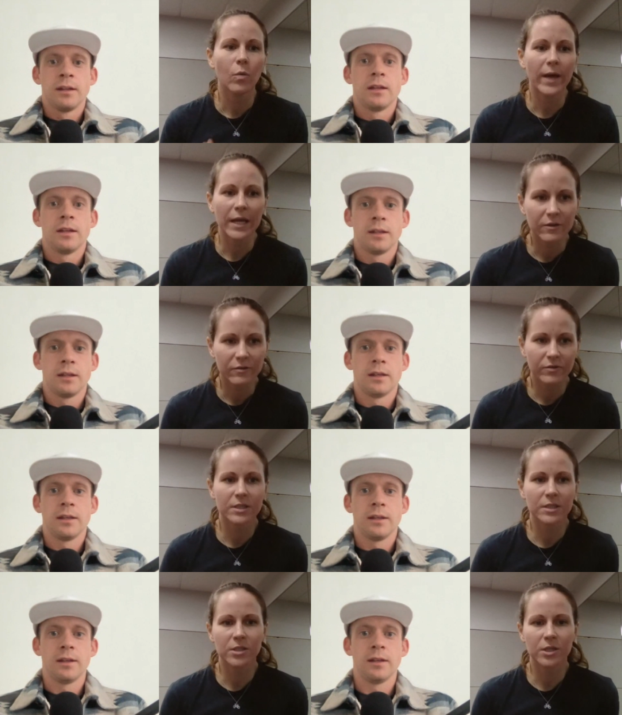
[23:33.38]
Speaker 1: waiting for
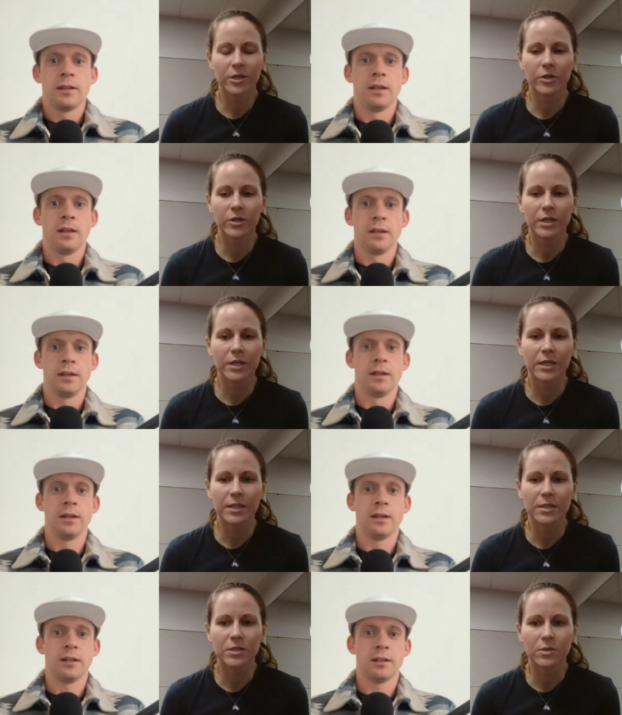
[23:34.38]
it to turn green.
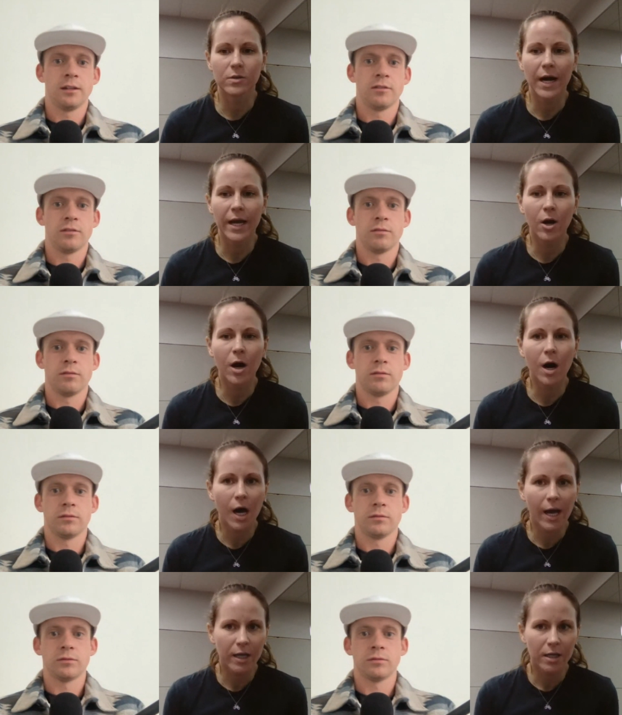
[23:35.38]
And so I
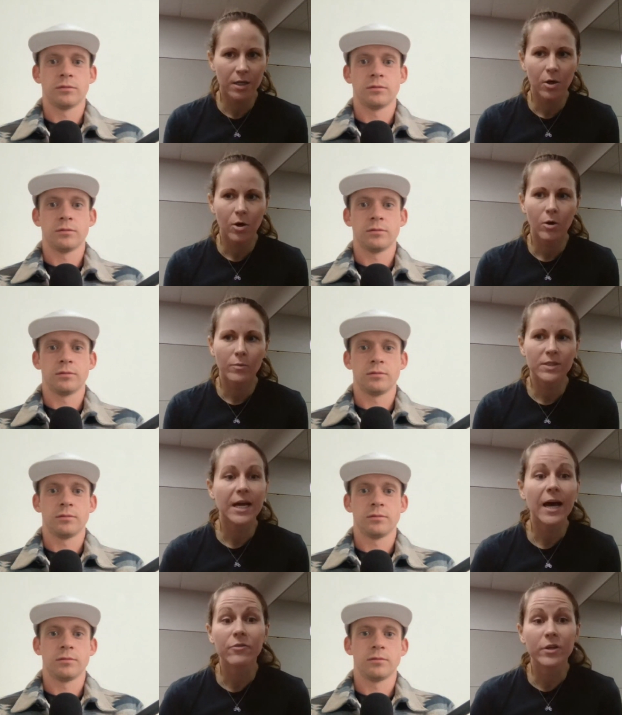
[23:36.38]
caught almost
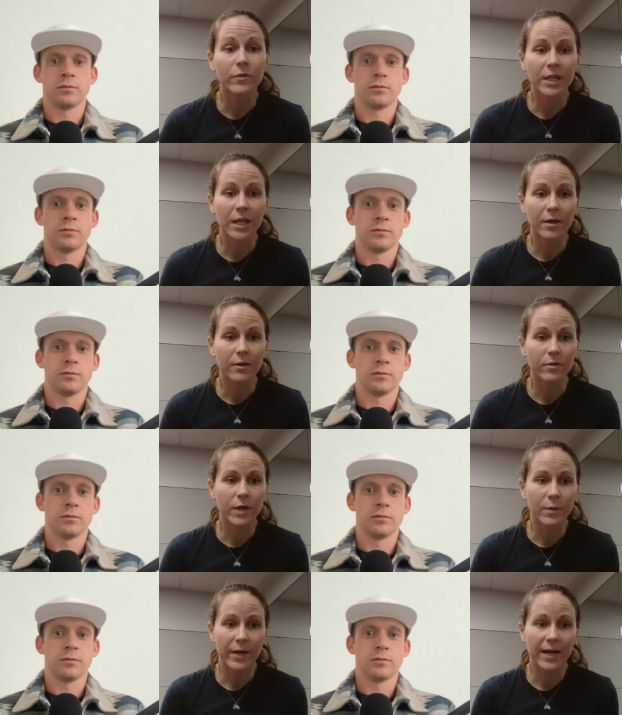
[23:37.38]
every red light on the
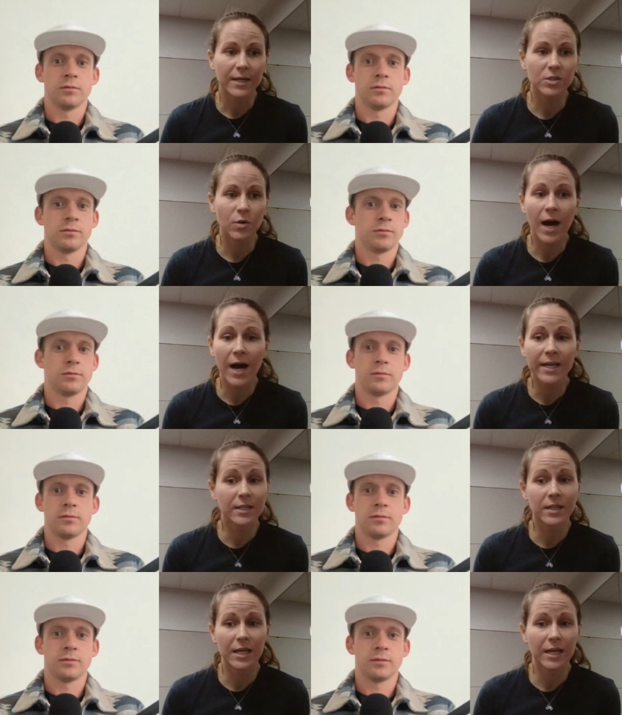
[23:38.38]
way back. So I
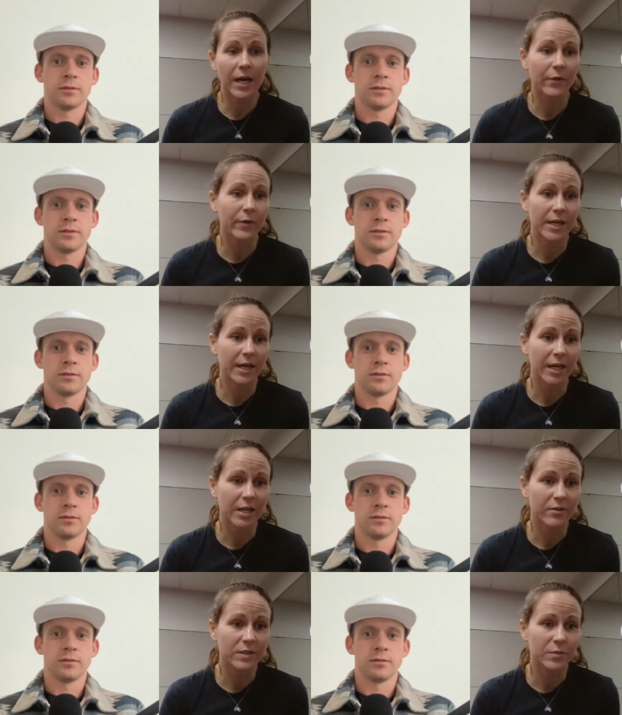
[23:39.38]
didn't think I would
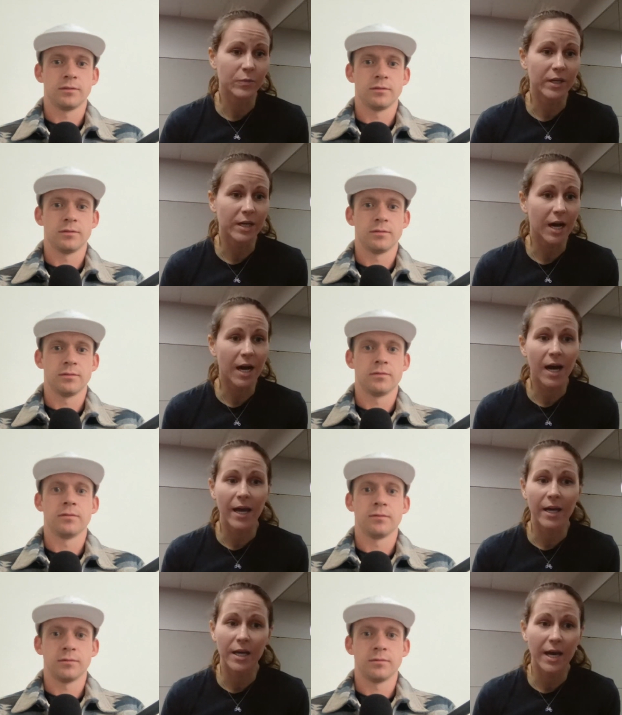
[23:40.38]
negative split.
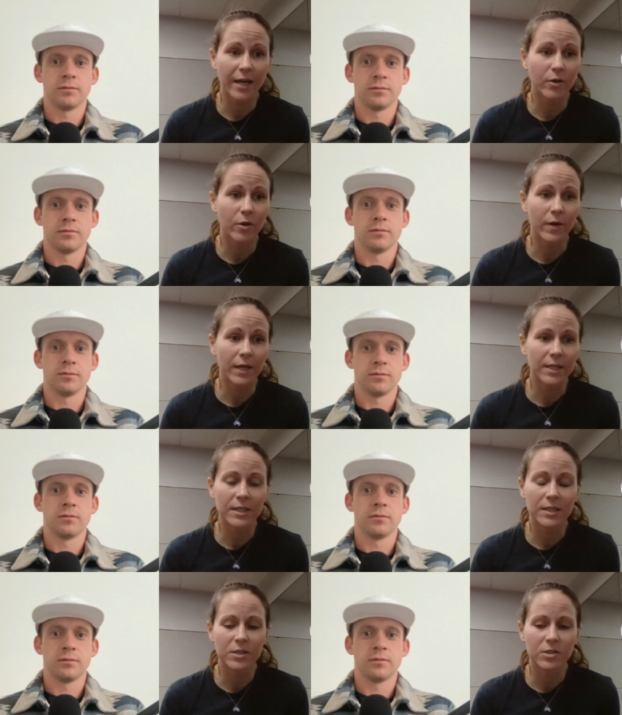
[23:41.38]
I had no
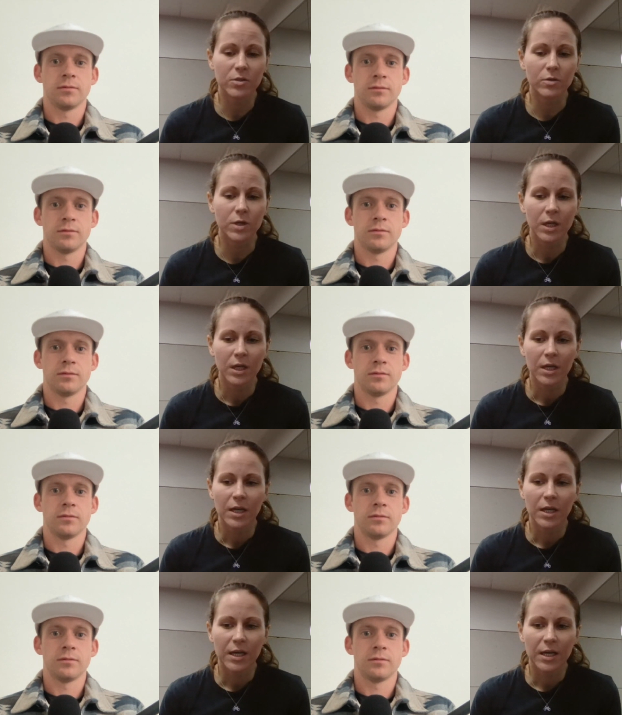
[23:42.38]
idea. So
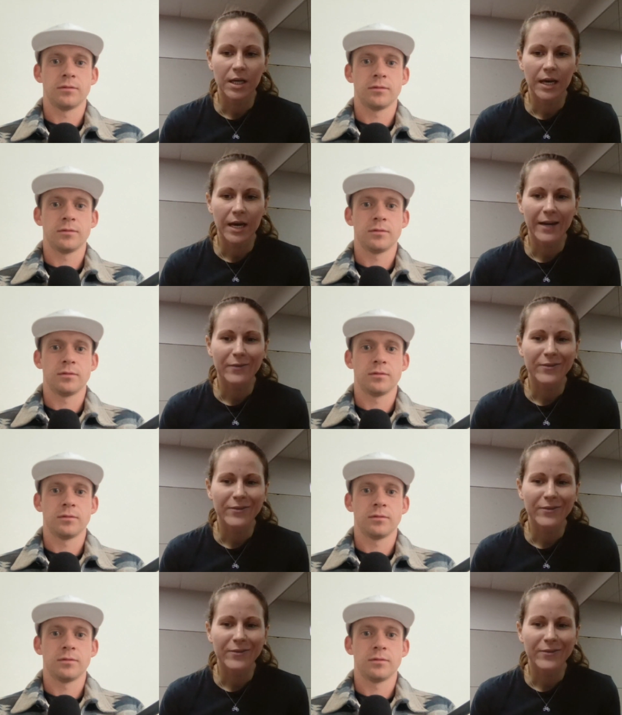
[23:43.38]
I